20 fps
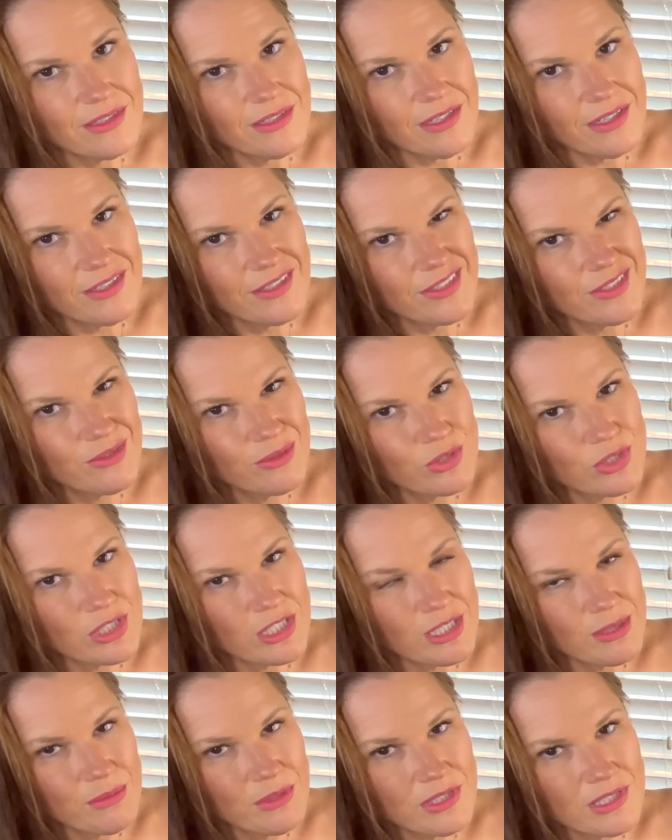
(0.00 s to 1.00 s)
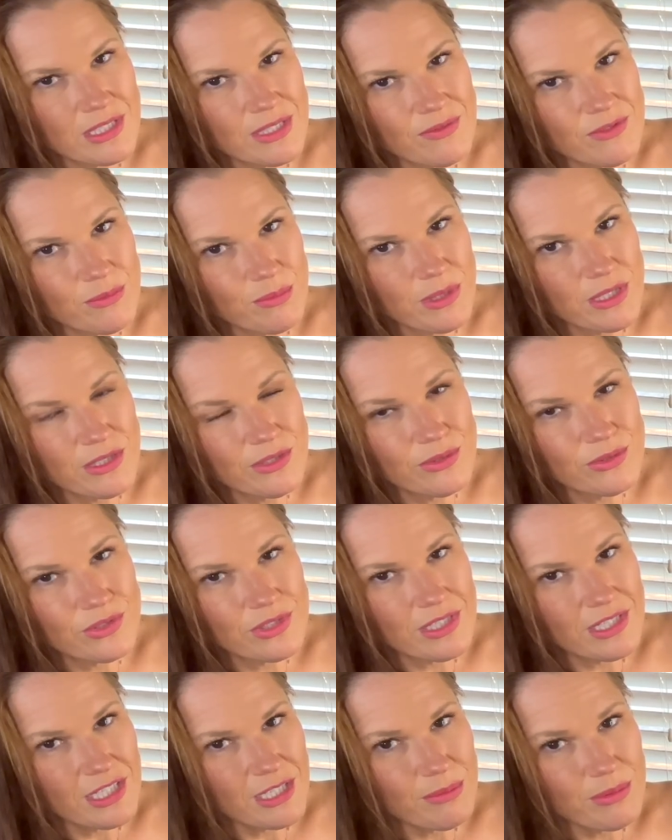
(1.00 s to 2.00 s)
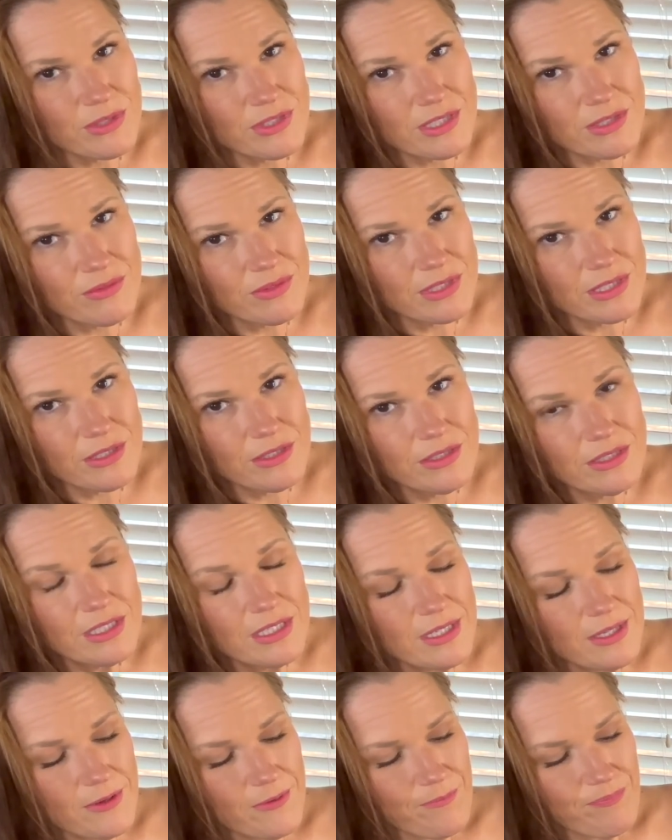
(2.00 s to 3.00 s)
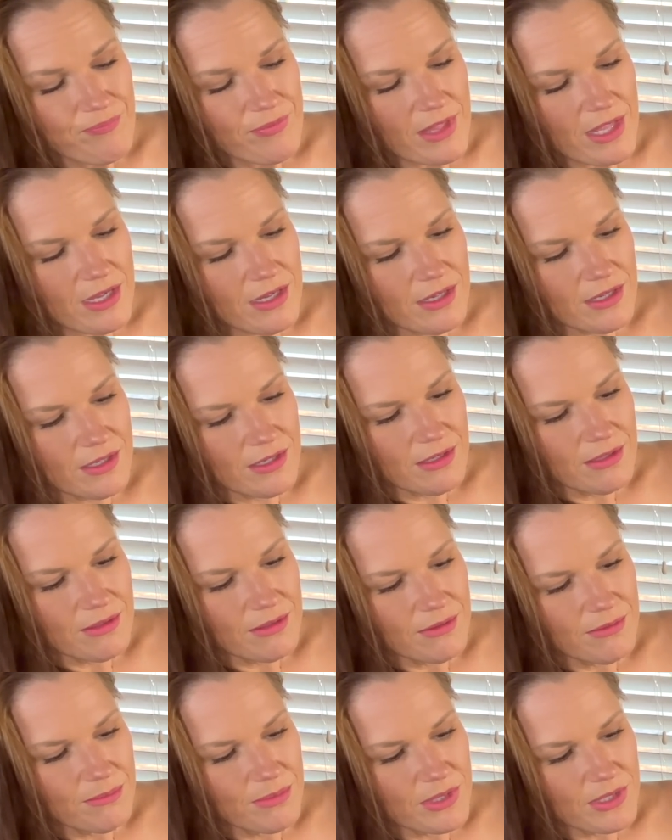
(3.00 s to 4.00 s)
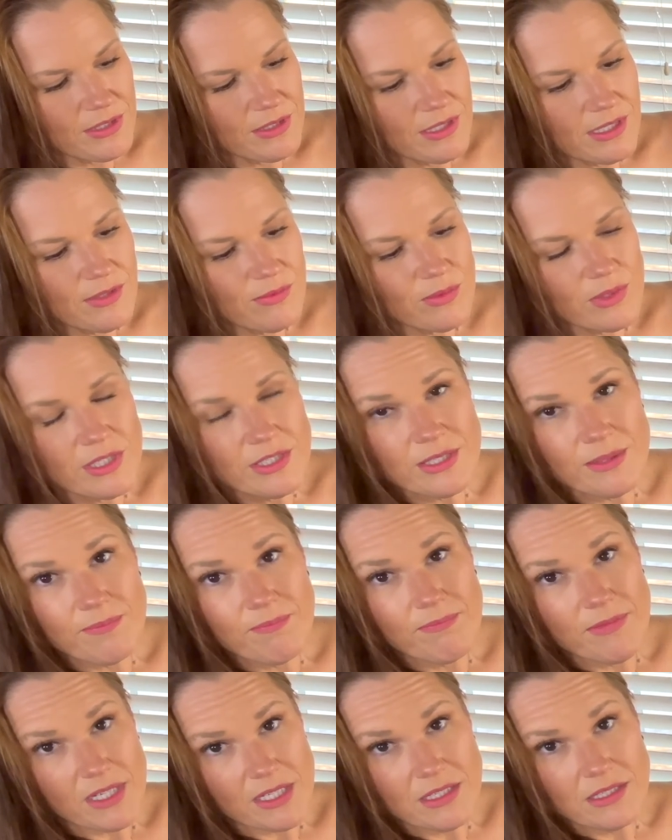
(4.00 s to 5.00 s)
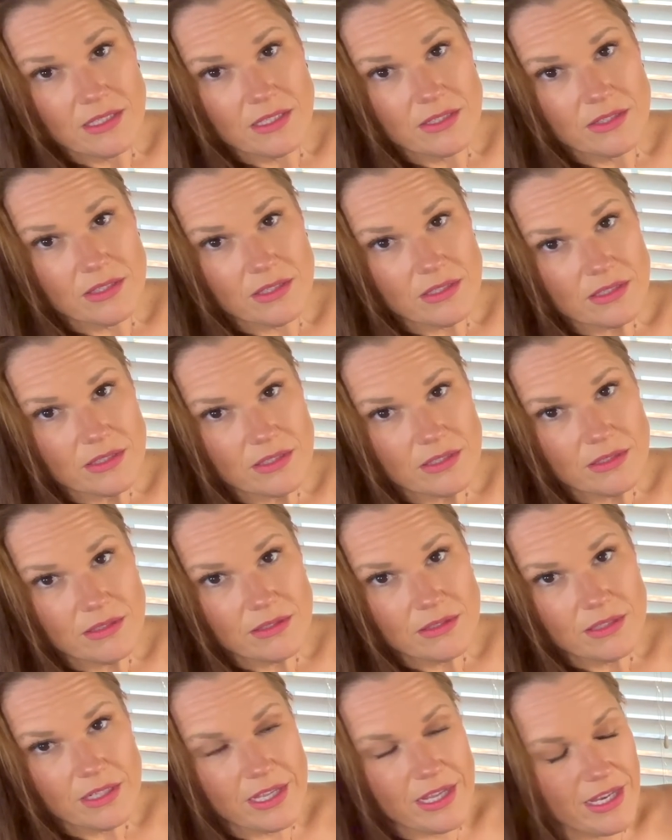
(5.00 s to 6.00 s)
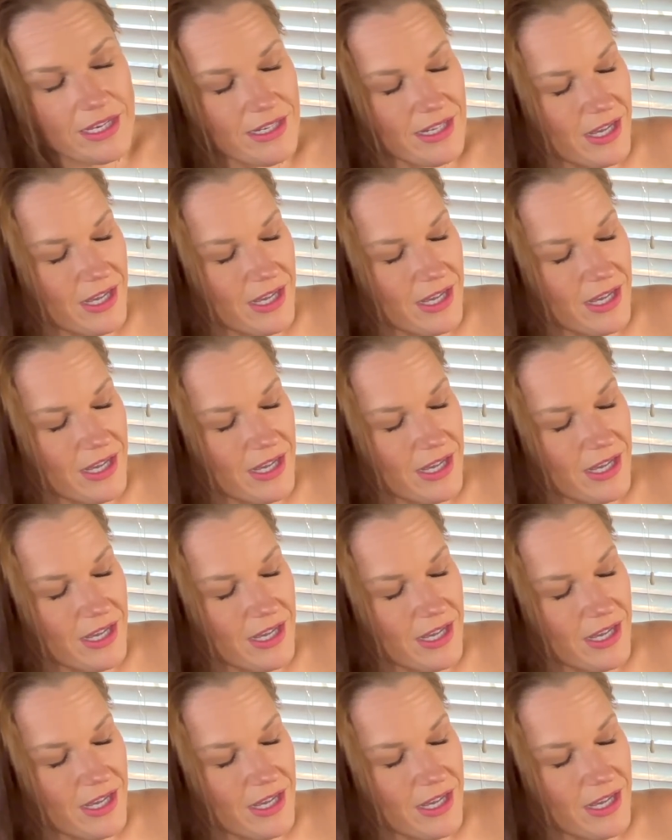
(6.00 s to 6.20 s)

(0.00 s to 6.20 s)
I knew it was coming. Seven of Pentacles, it happens every year, but Nine of Wands, I'm fucking exhausted, and